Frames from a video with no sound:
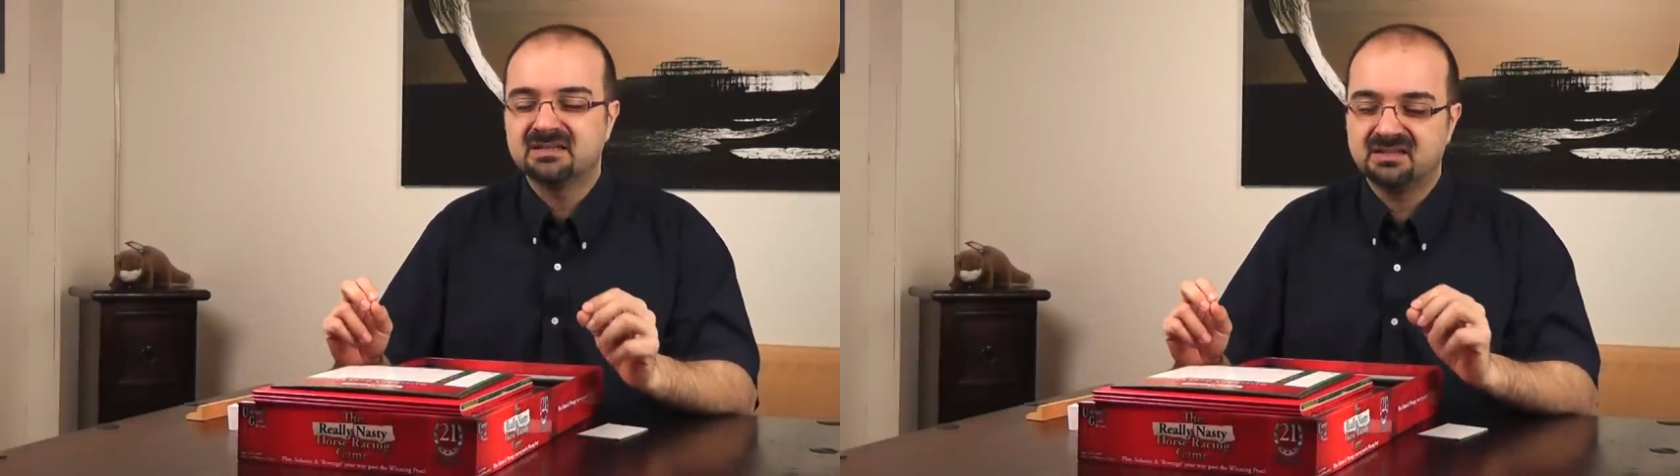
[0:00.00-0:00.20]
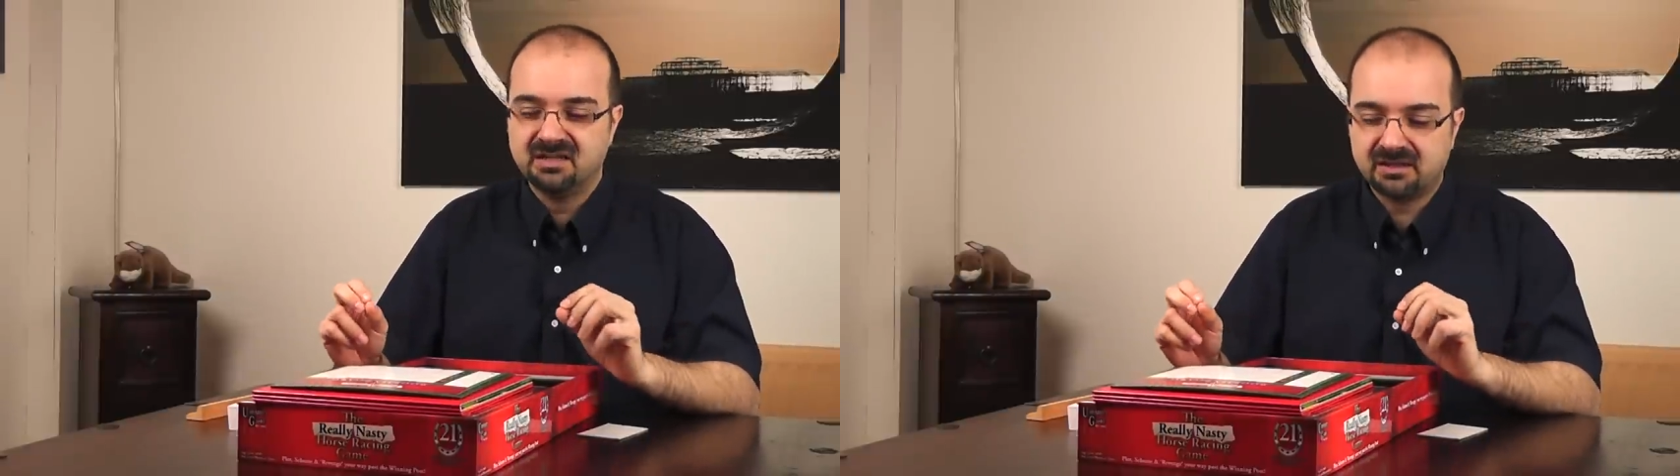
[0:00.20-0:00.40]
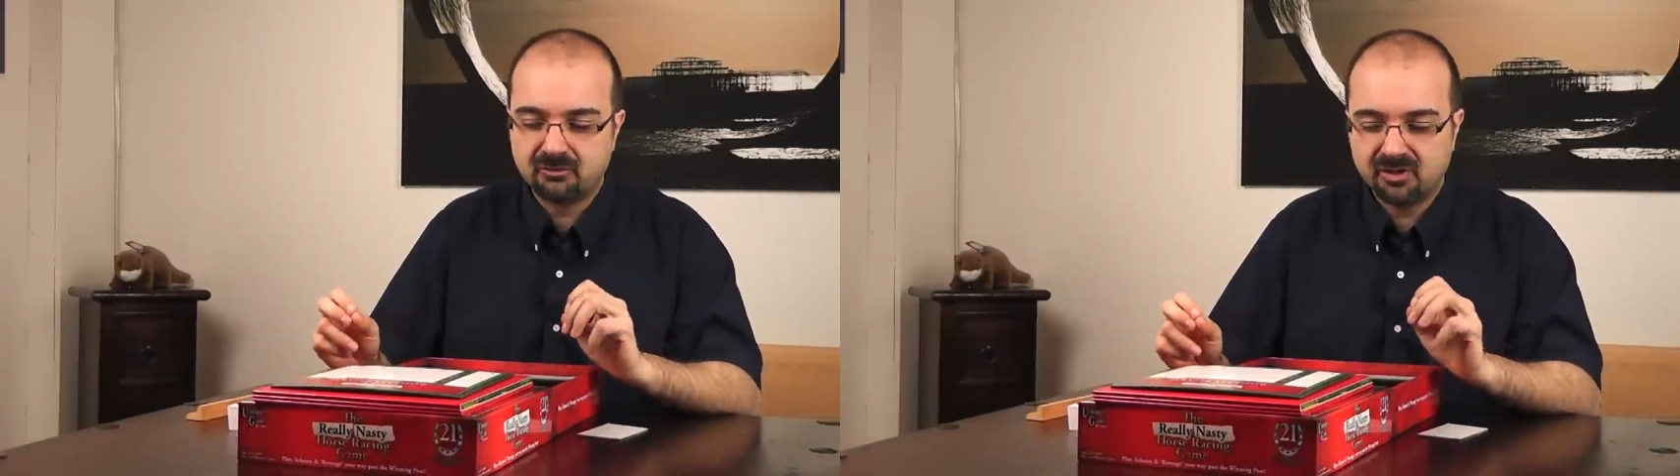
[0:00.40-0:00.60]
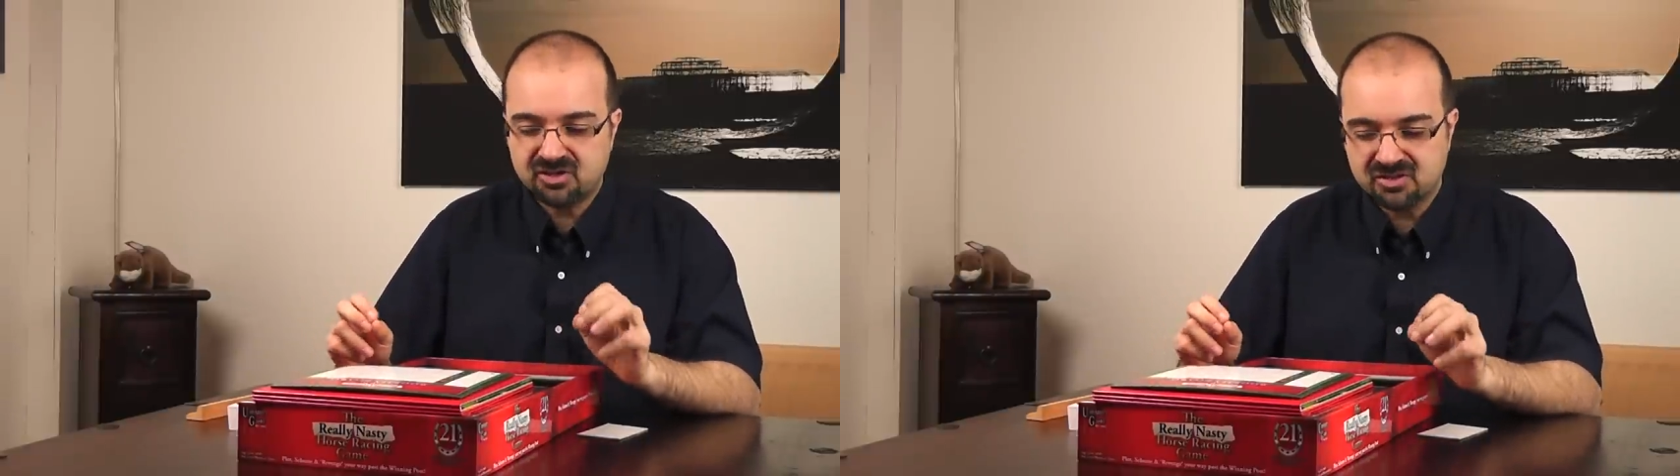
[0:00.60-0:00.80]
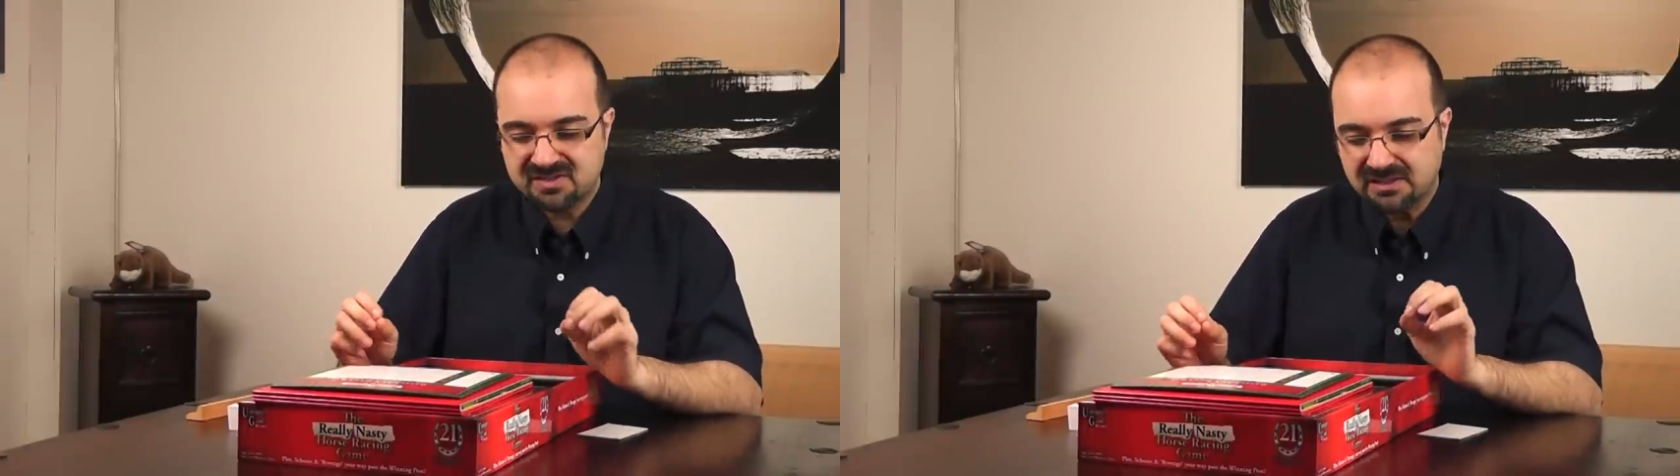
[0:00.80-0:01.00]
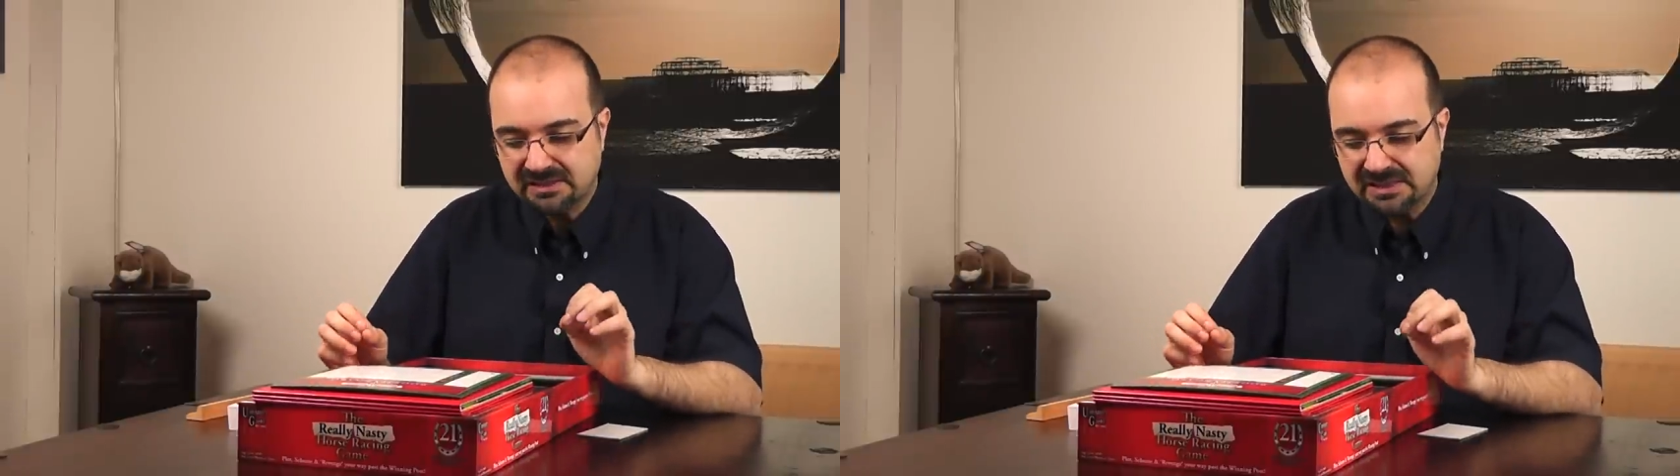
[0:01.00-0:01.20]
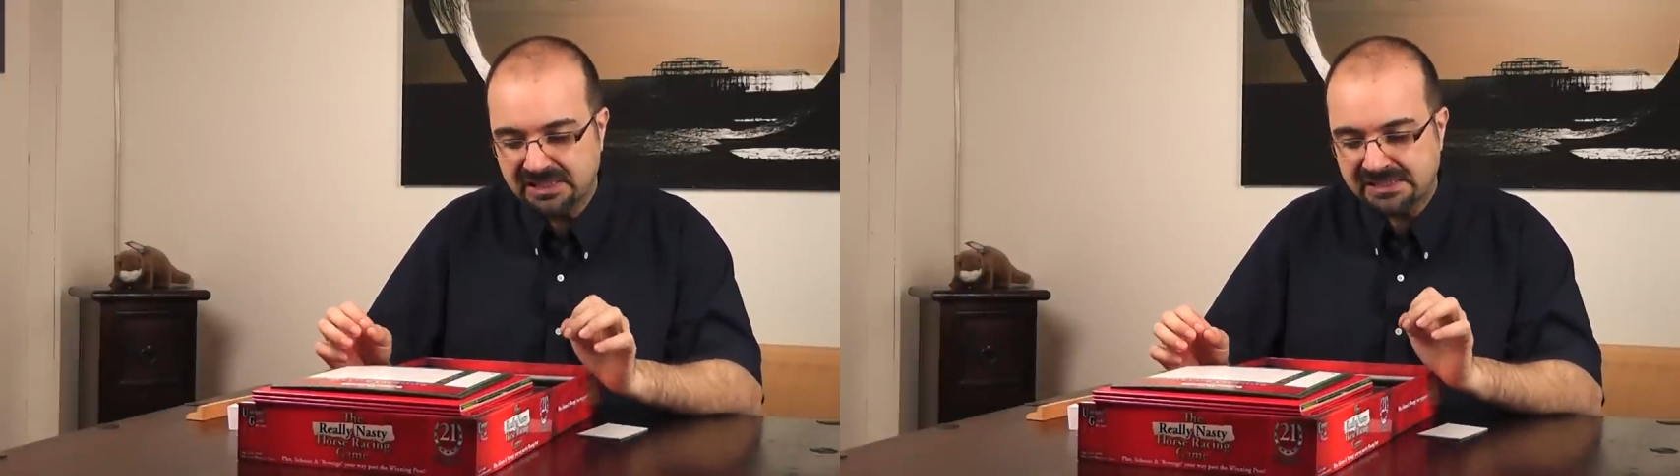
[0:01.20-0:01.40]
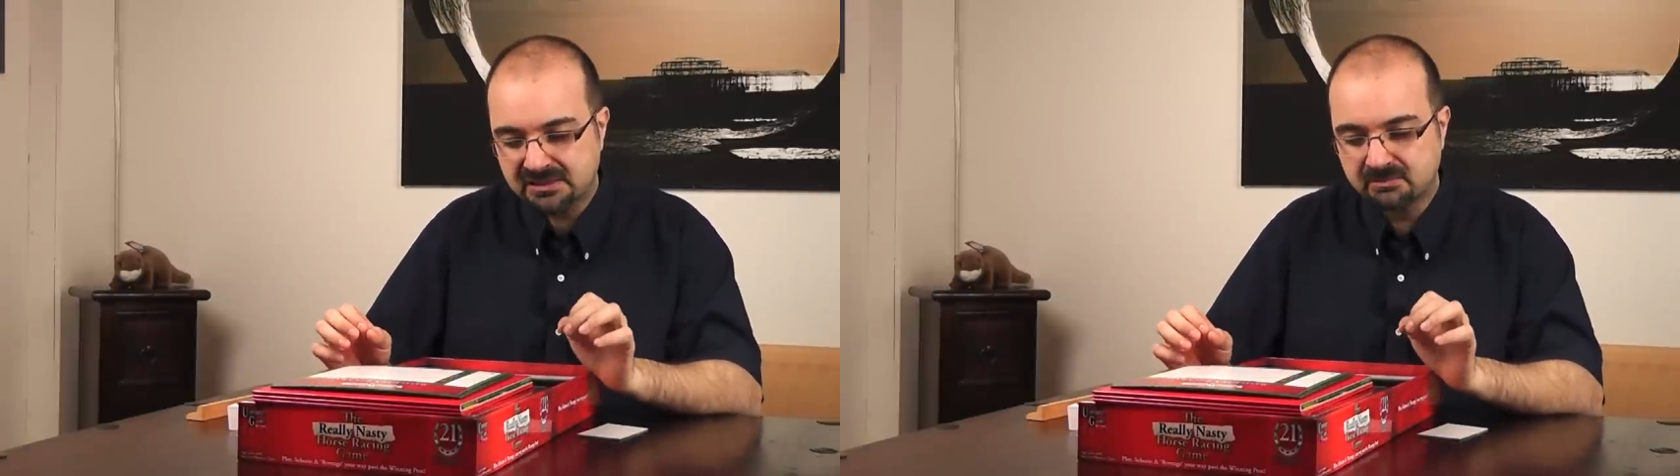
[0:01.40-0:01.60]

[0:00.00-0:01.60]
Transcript: The art direction is a little